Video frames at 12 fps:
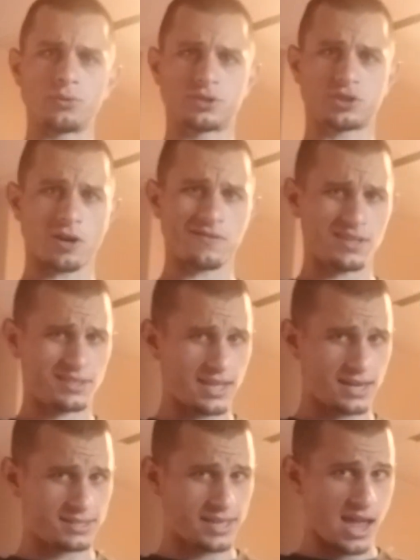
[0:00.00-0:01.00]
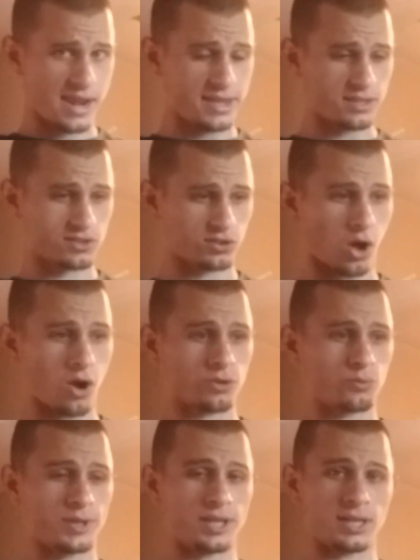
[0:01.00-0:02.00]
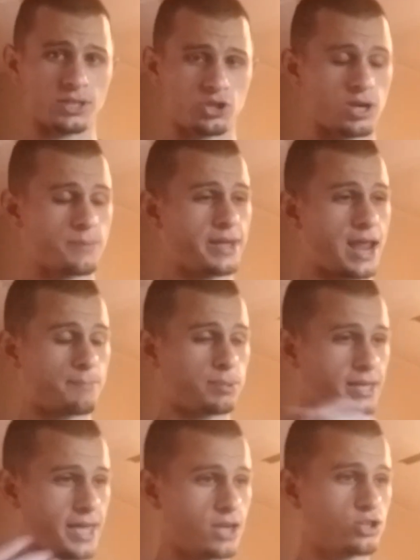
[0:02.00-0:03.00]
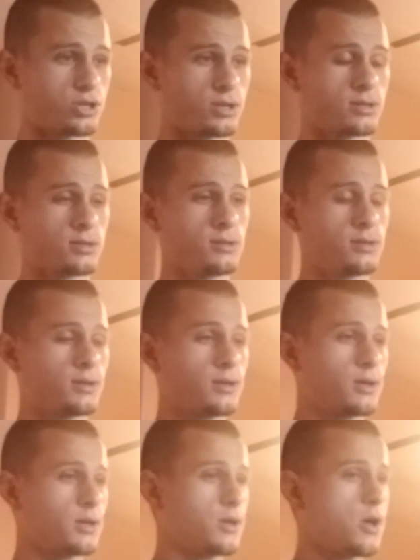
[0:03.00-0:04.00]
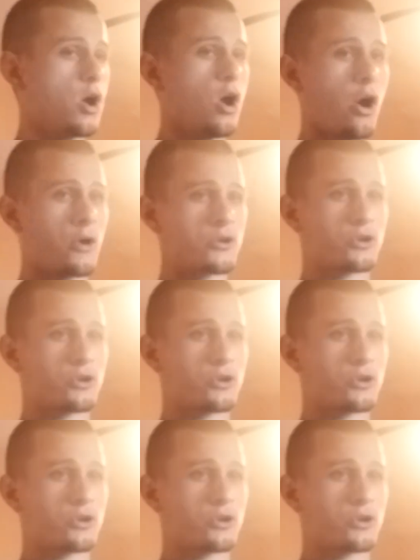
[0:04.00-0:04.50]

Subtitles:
service that is getting installed with a legitimate application on your